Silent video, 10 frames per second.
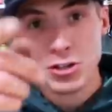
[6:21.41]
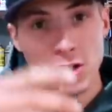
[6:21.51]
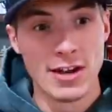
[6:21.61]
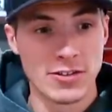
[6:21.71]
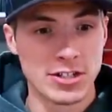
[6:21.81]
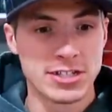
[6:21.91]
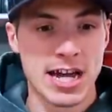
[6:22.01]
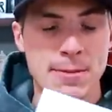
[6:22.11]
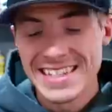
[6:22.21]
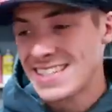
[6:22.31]
You'll have a good
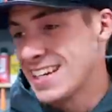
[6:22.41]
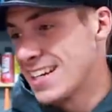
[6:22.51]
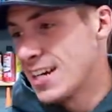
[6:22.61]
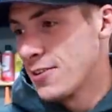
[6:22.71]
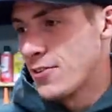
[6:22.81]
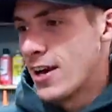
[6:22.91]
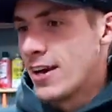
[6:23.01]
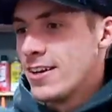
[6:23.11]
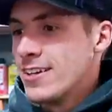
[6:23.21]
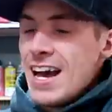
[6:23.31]
time. That's taken care of
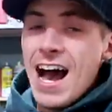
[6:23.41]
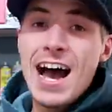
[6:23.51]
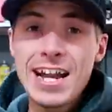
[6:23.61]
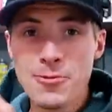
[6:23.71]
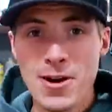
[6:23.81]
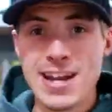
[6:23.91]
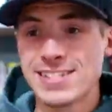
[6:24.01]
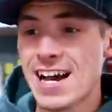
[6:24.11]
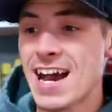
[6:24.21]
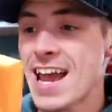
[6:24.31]
there.
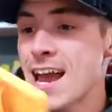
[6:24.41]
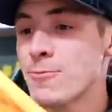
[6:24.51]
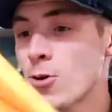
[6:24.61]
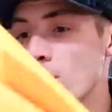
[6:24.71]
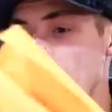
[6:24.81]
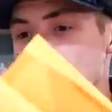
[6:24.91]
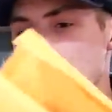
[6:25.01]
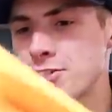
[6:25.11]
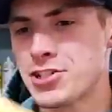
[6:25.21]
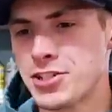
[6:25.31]
Anyways, I am going to
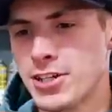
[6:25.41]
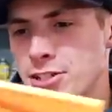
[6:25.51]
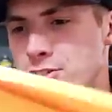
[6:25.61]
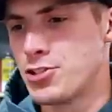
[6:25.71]
mention the